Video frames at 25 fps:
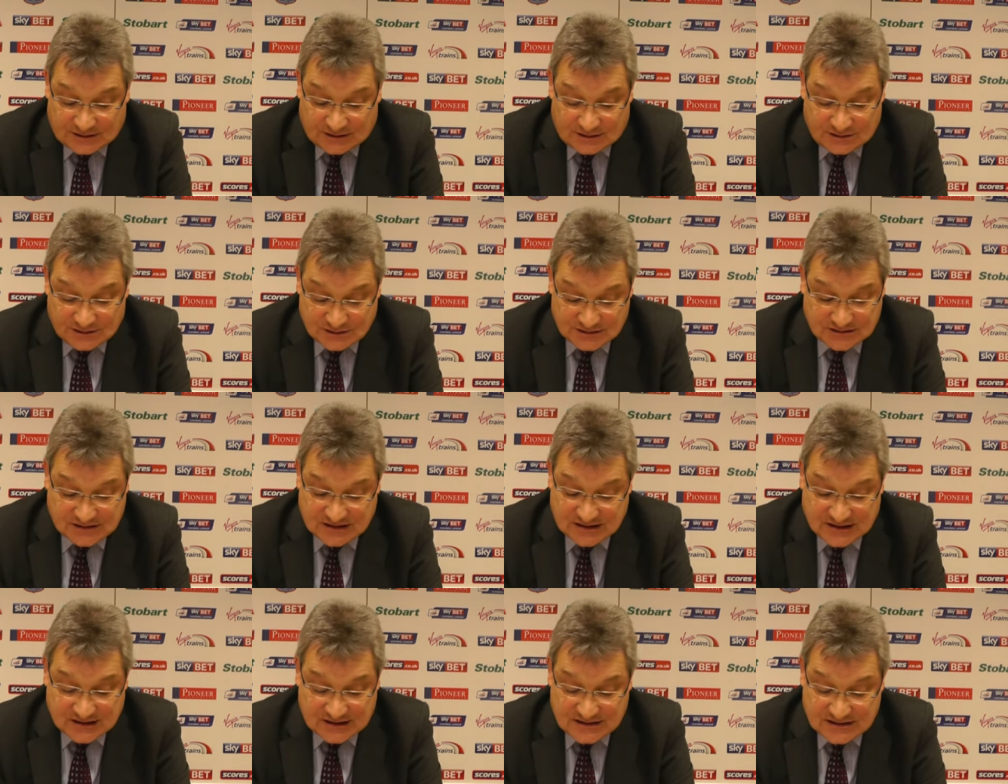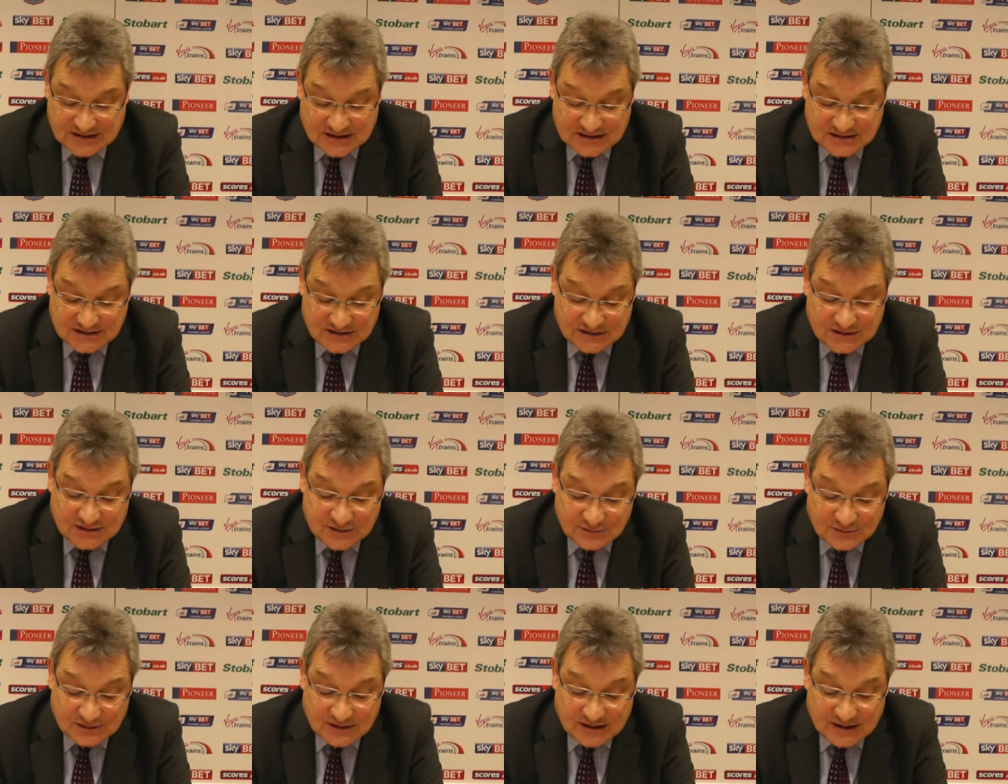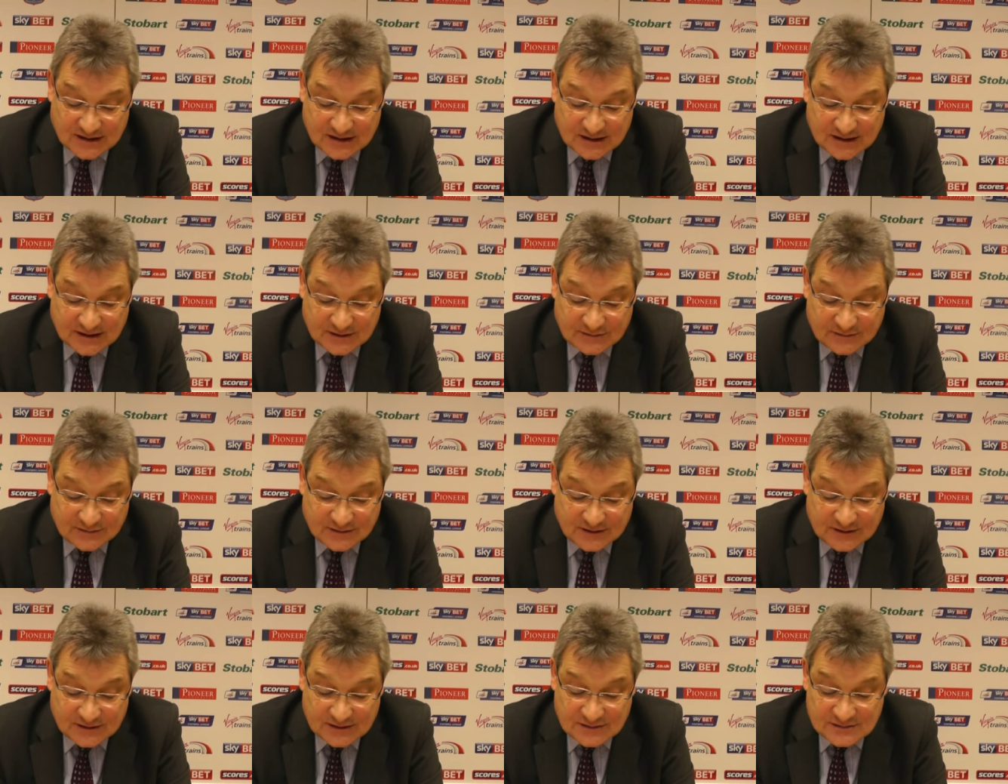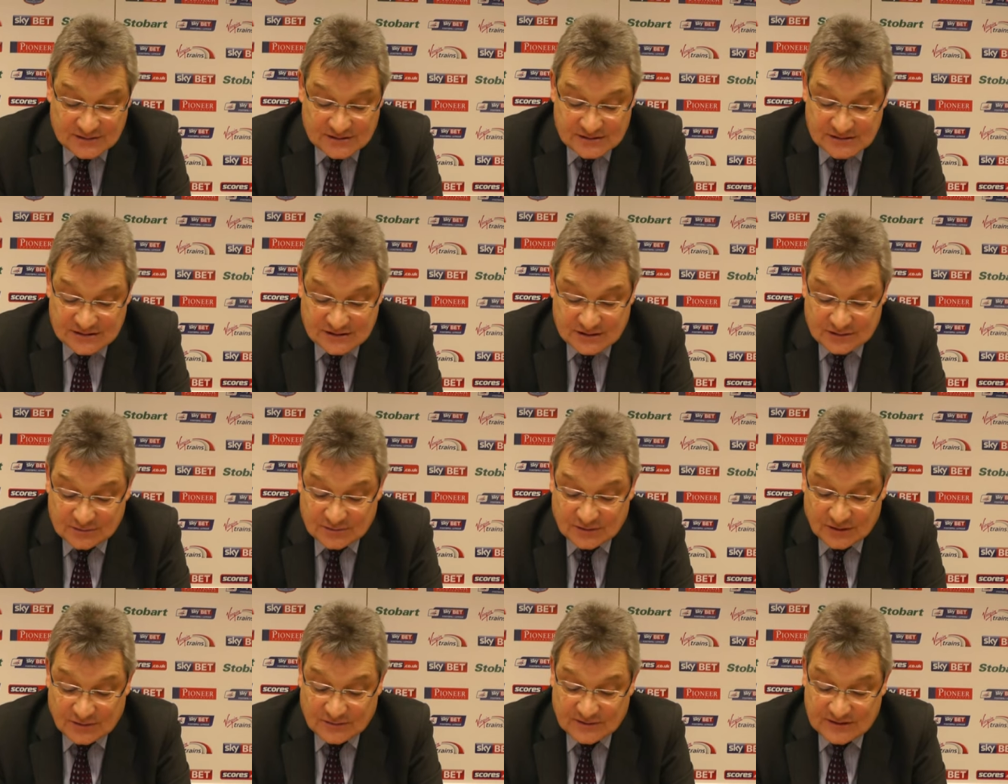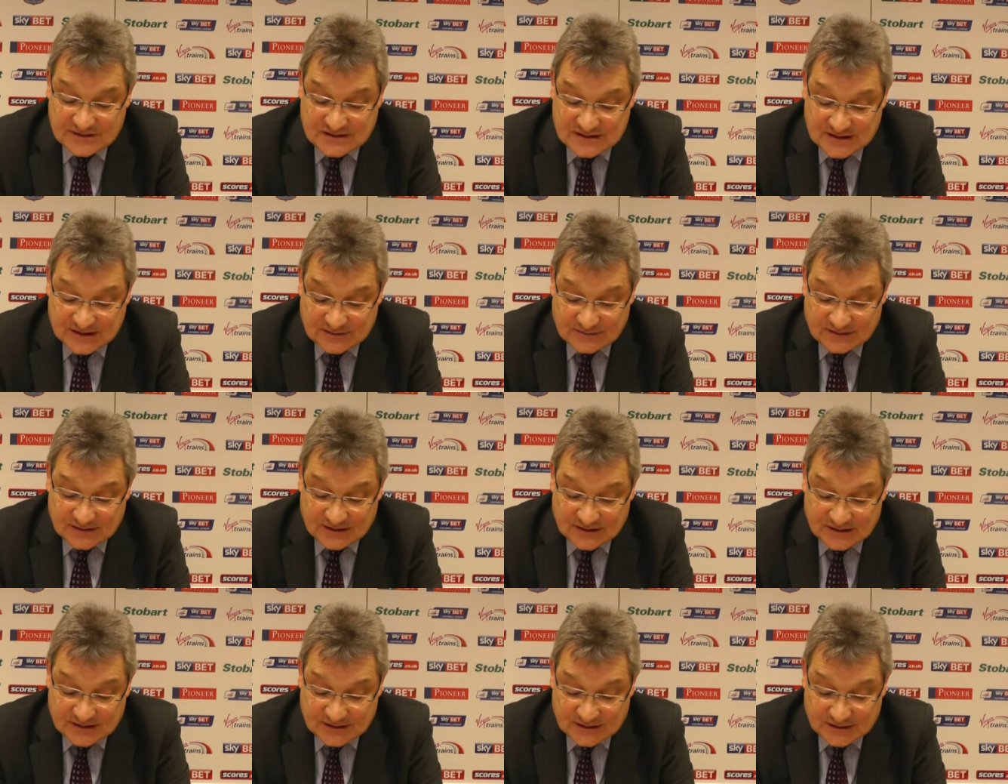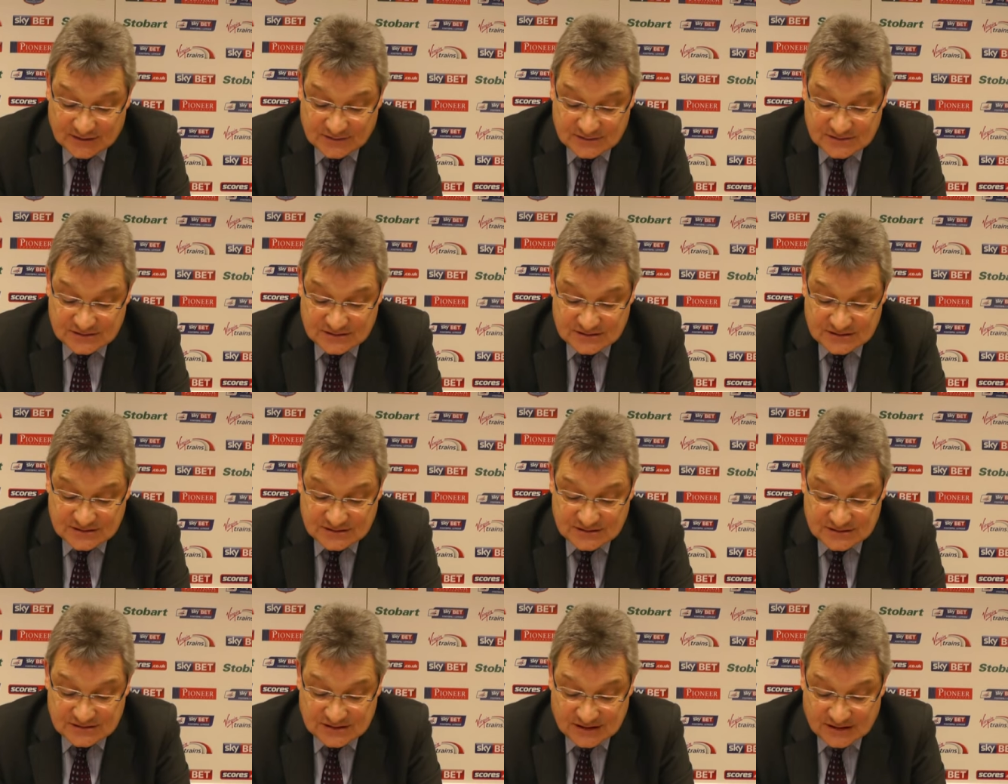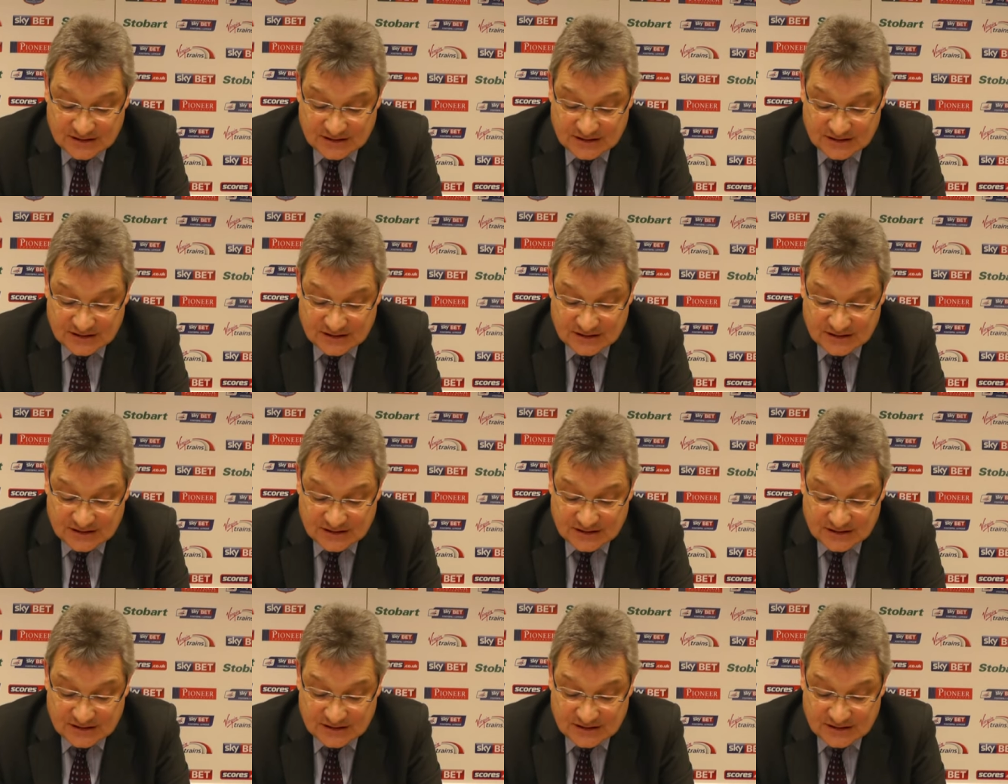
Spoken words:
just in excess of 2,500 to over 7,000.